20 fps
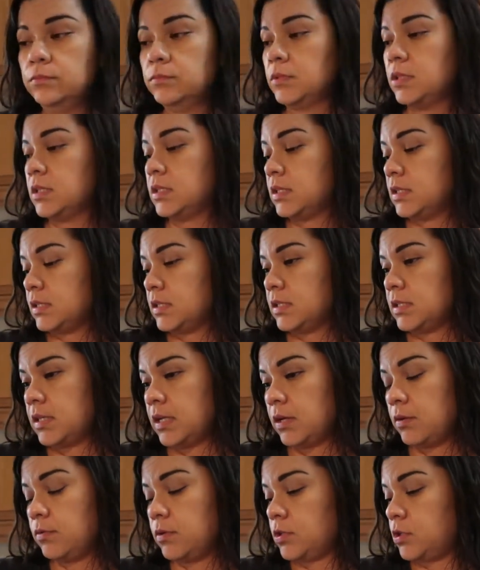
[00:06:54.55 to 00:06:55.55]
Because this is
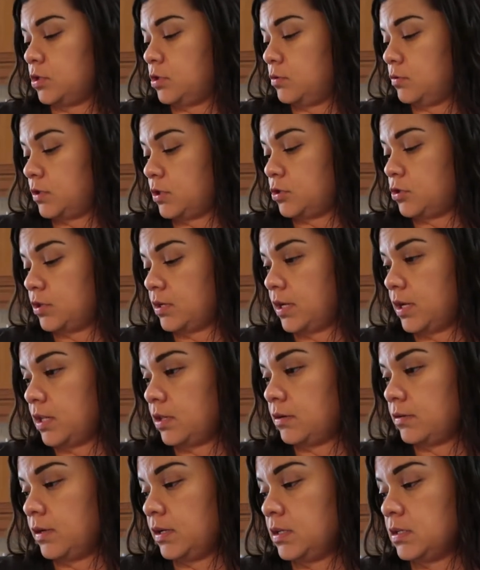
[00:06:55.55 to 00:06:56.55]
like, what, 200
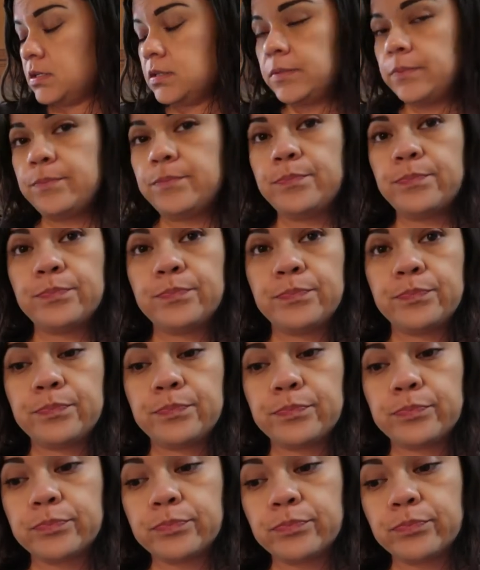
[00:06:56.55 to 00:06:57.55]
calories?
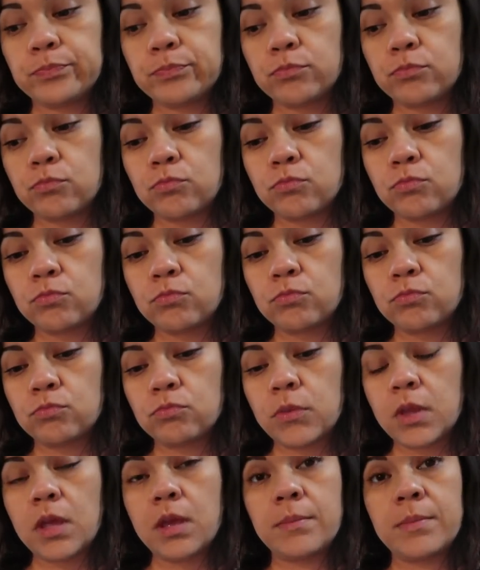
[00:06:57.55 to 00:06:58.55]

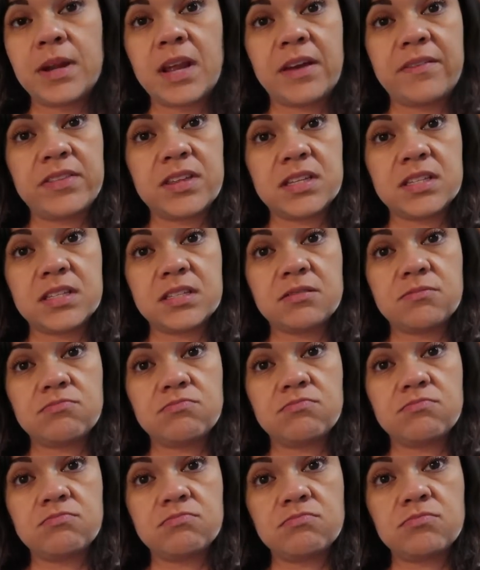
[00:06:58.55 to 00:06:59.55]
I'm gonna have this,
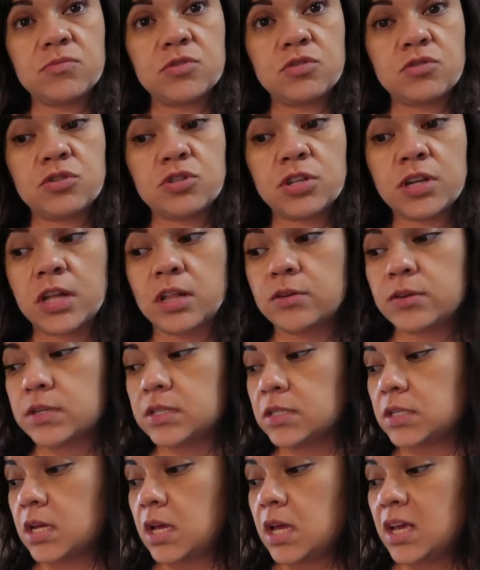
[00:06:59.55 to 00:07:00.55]
200
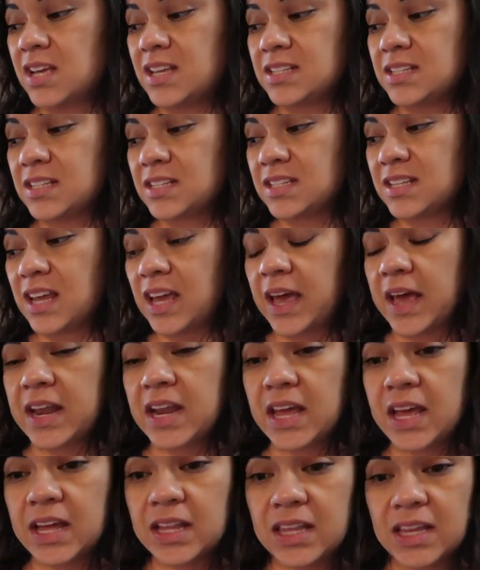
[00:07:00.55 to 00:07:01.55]
calories. Since I
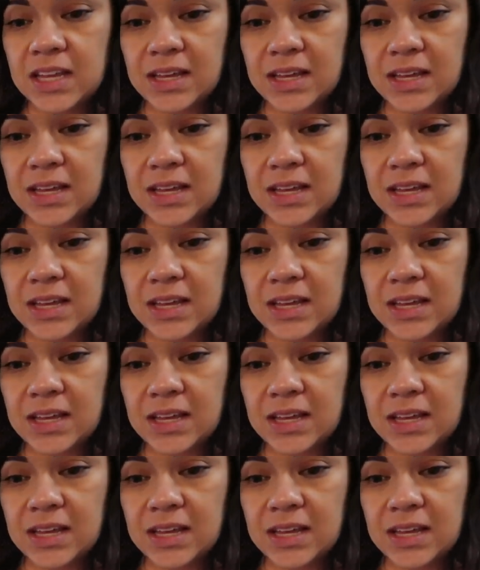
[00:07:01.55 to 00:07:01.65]
kind of had